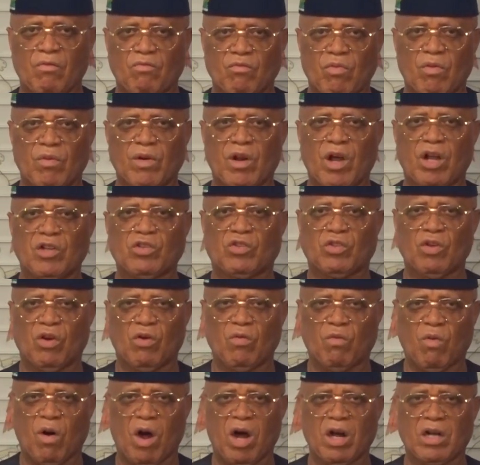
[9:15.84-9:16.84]
We will
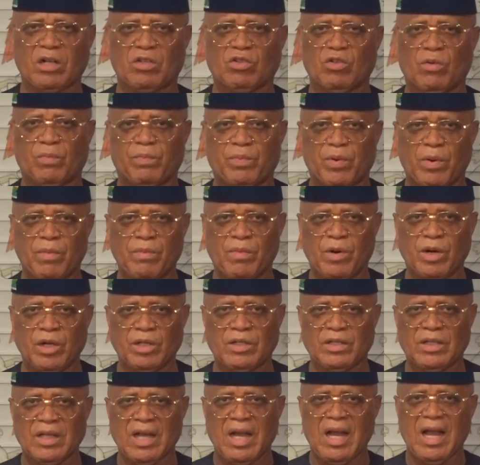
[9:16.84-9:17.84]
also work to
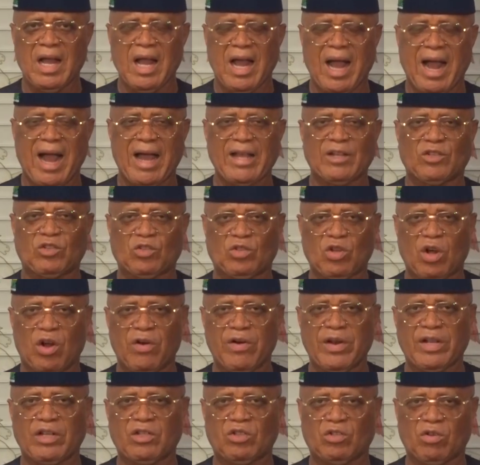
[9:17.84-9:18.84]
promote our
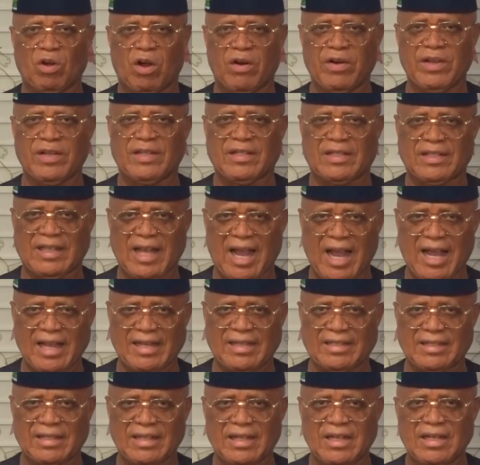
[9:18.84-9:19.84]
historic tourist
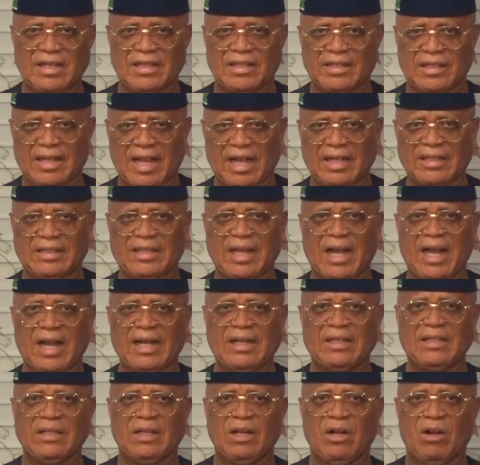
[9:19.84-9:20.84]
sites
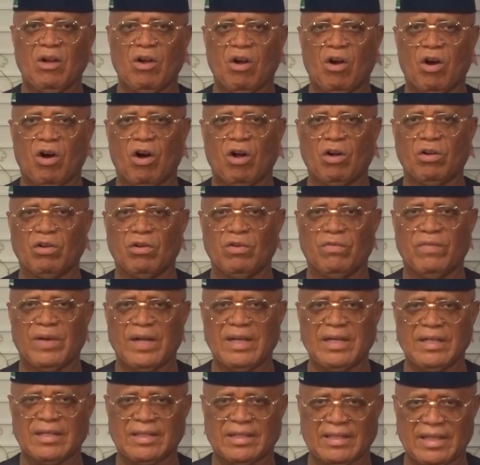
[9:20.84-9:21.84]
scattered all over
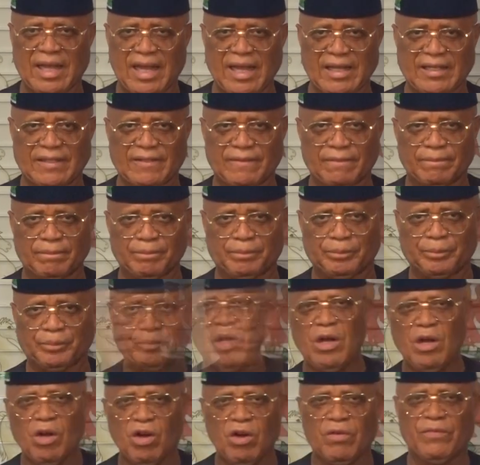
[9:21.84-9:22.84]
the state.
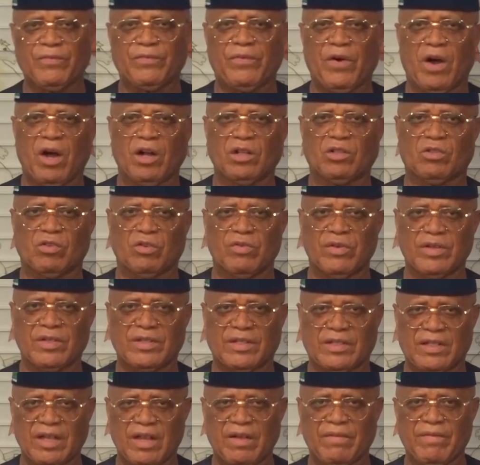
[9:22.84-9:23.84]
We look forward to
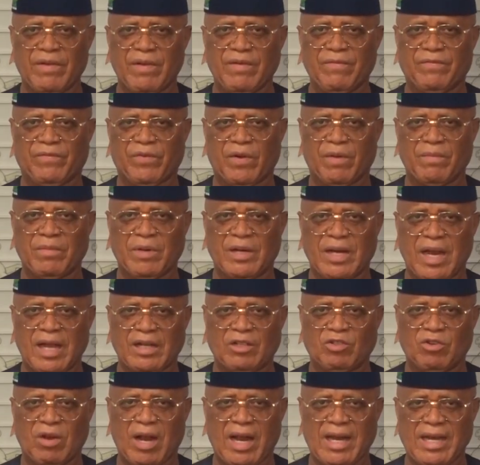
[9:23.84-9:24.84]
receiving from the
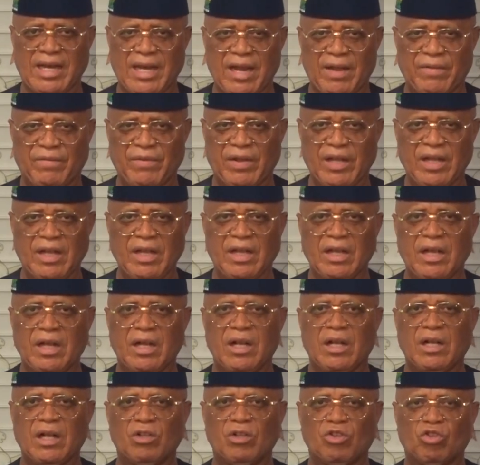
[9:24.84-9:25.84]
Nigerian Navy
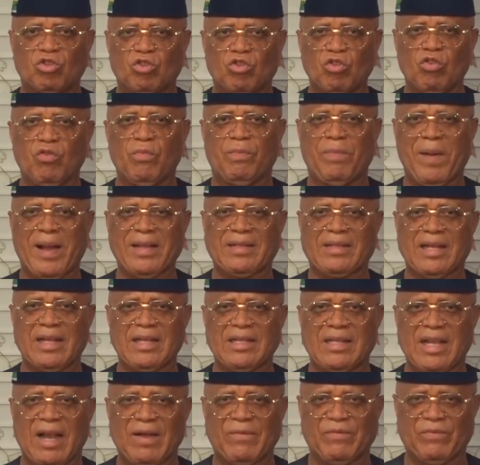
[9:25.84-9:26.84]
2
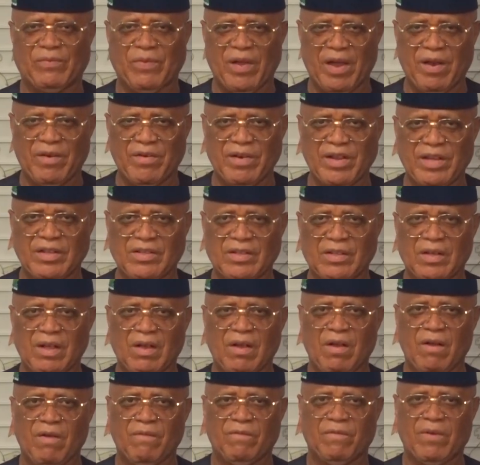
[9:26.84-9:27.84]
passenger ferries
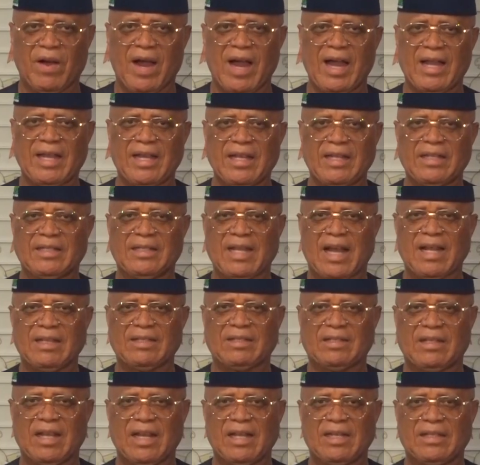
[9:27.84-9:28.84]
for our
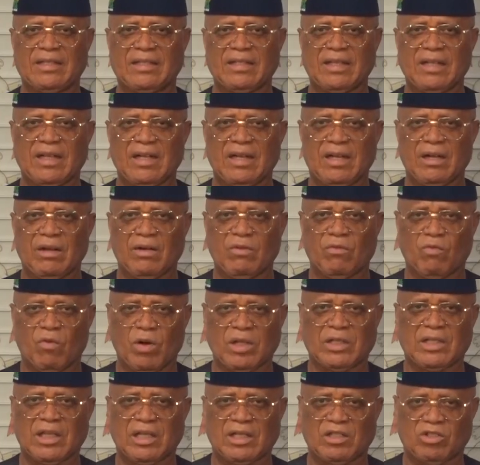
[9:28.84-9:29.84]
interstate
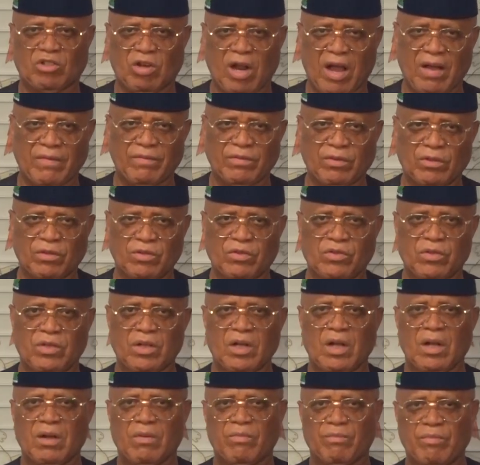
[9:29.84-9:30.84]
water travels
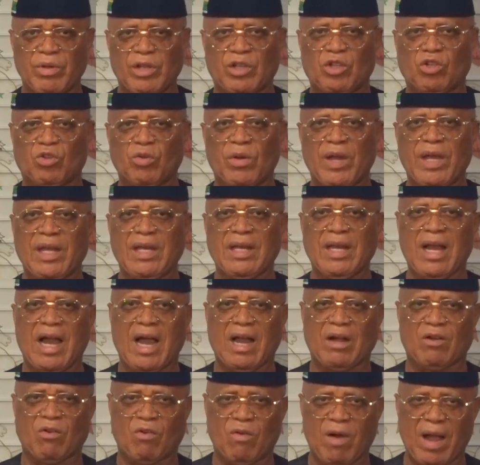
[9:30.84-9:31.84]
between
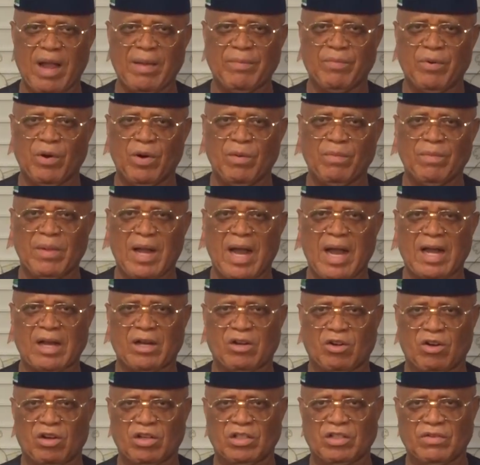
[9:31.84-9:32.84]
Akwa Ibom and
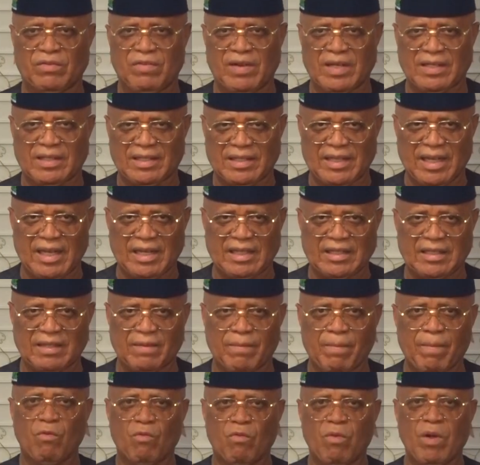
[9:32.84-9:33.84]
Cross River State.
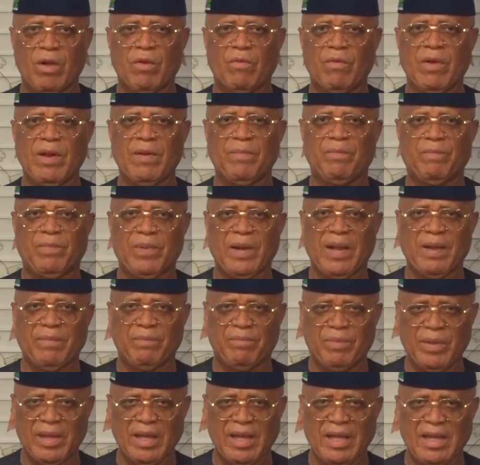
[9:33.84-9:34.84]
We will play
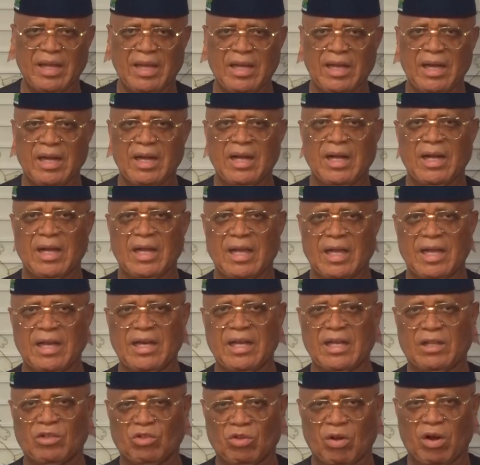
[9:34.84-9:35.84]
big in
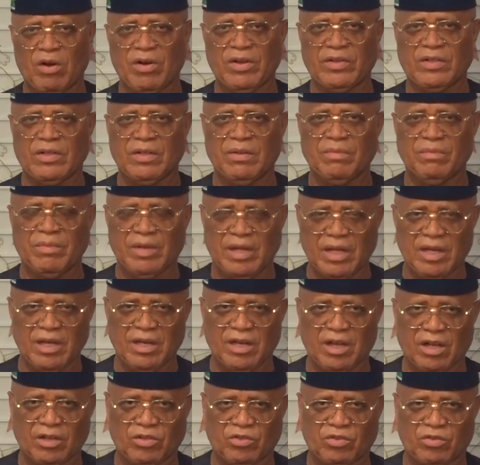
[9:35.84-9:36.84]
the tourism
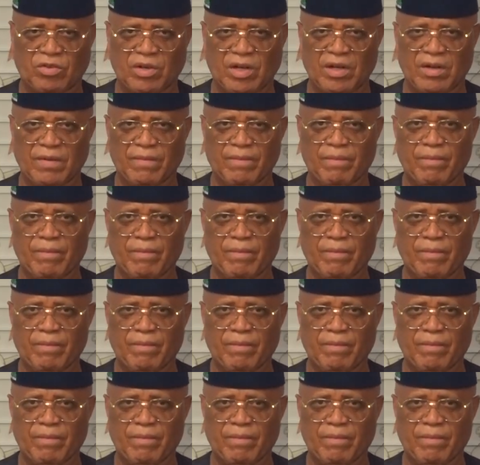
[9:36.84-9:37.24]
industry.